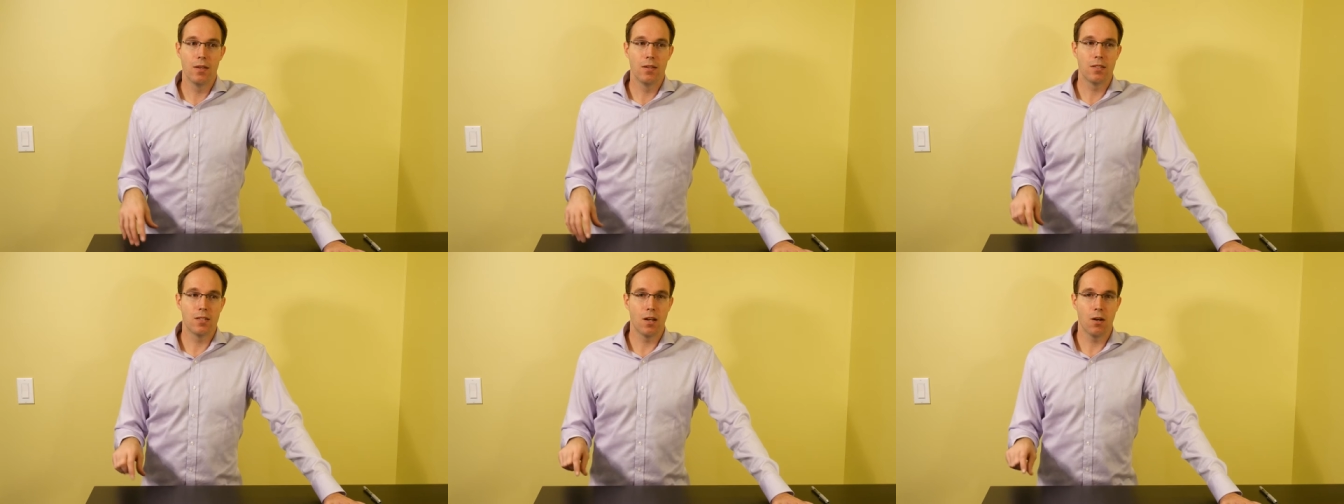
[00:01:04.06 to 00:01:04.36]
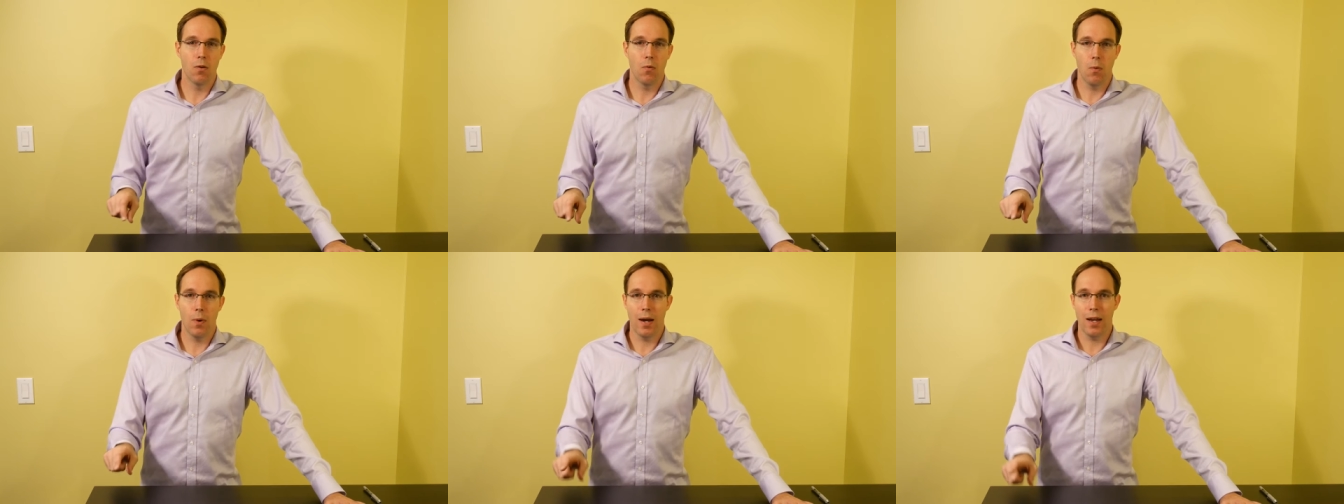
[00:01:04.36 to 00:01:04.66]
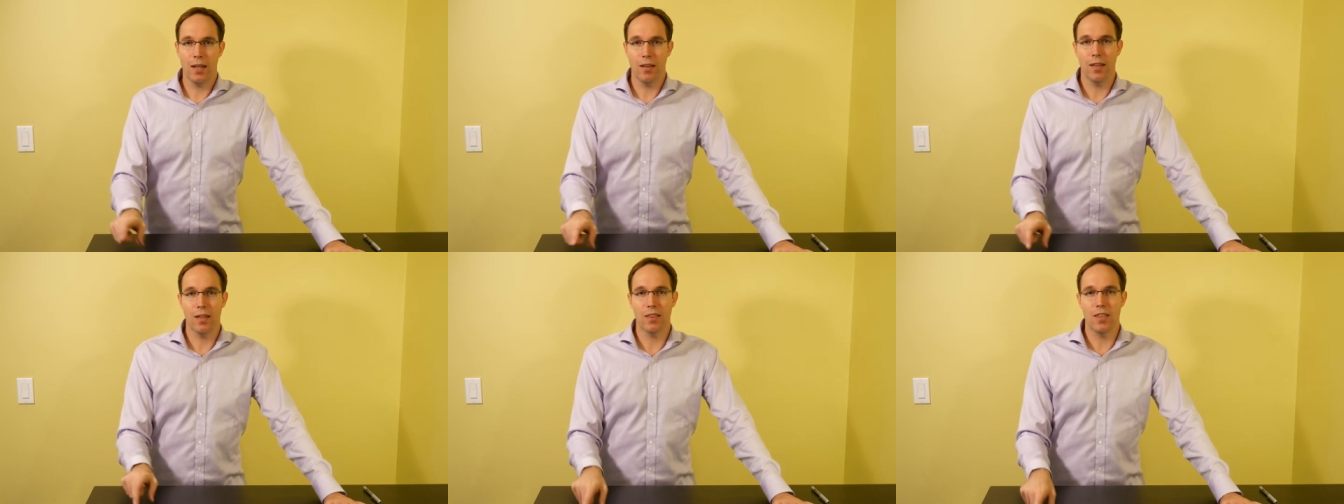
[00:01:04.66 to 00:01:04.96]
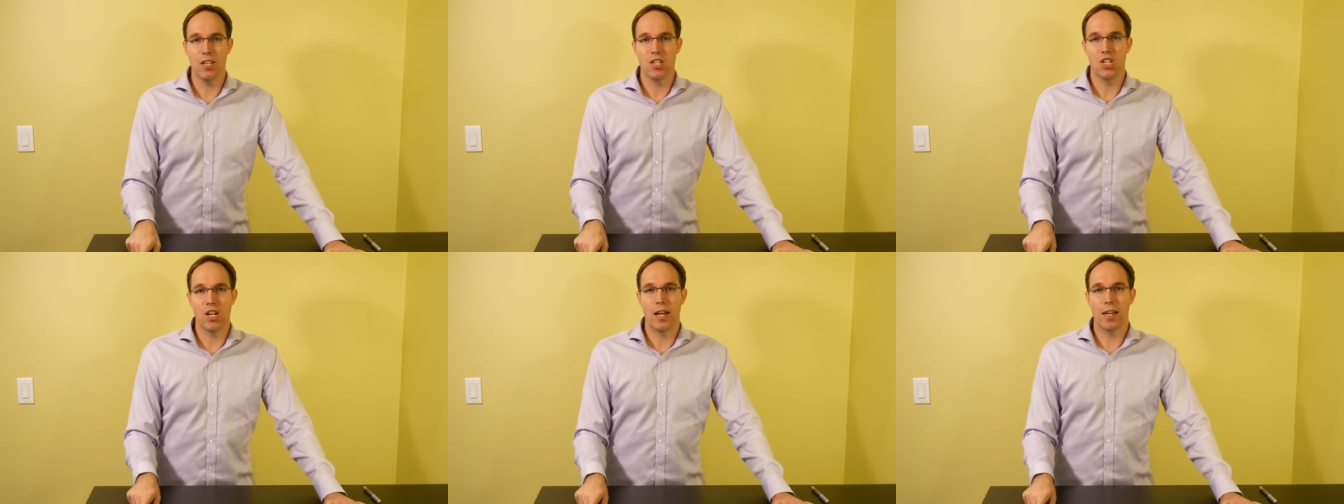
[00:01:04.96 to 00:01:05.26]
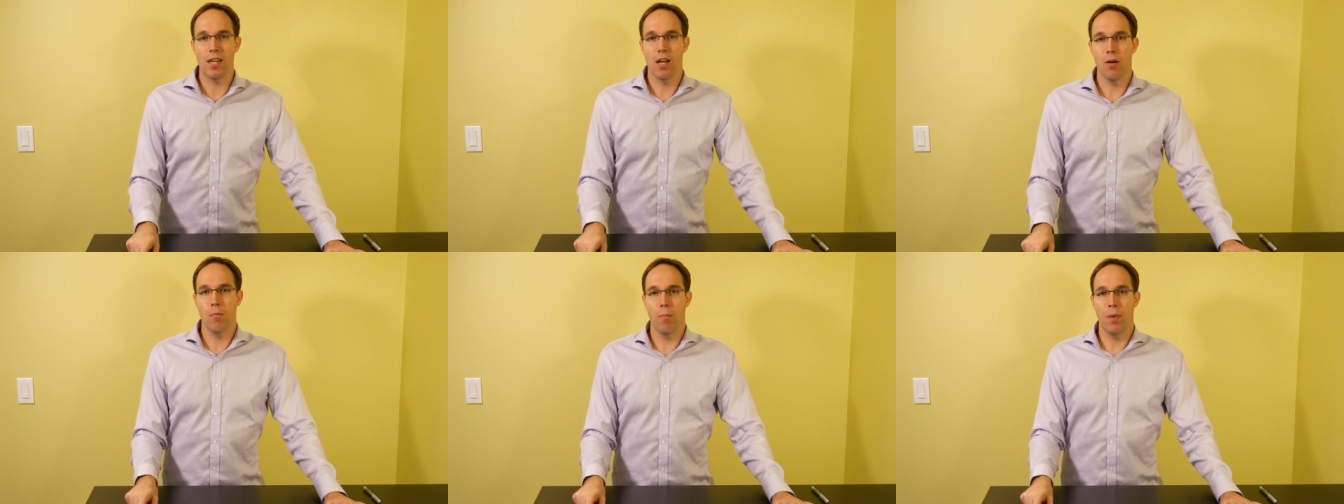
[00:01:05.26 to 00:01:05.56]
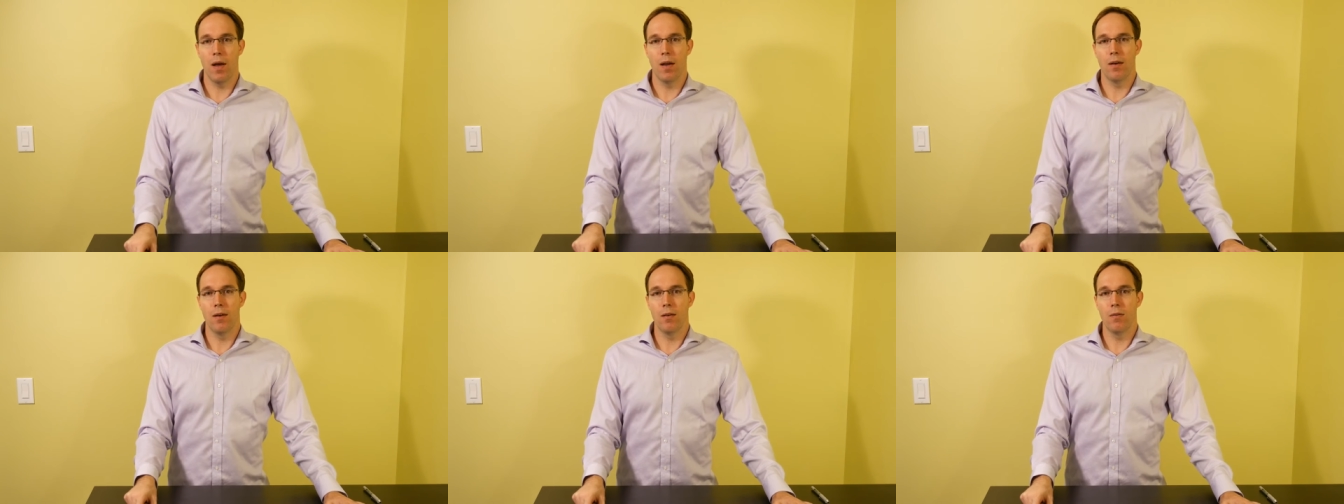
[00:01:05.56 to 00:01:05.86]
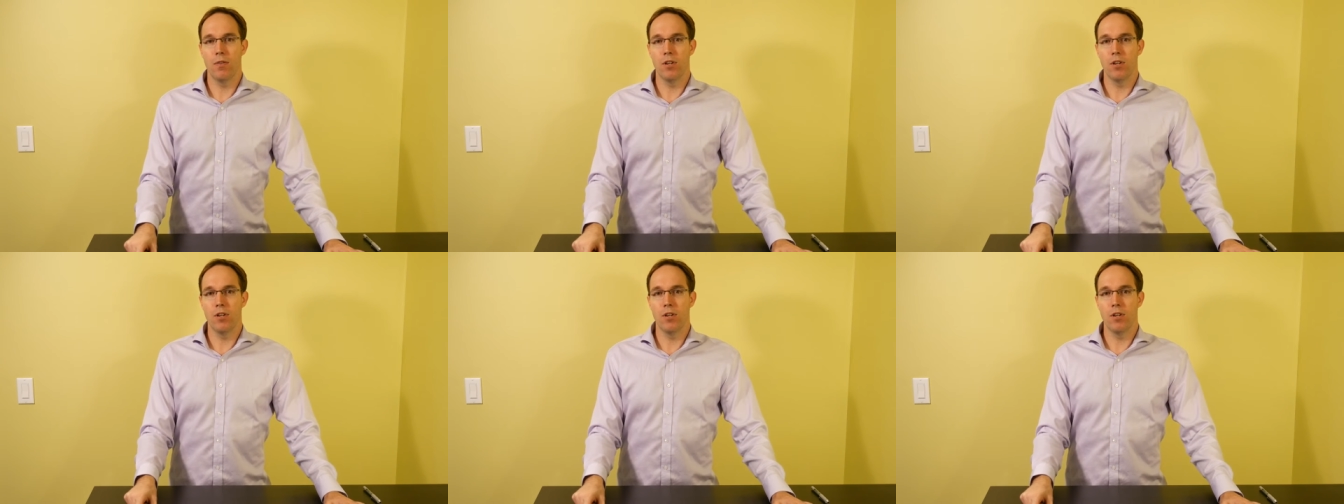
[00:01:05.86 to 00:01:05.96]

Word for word: So when I click the checkout button,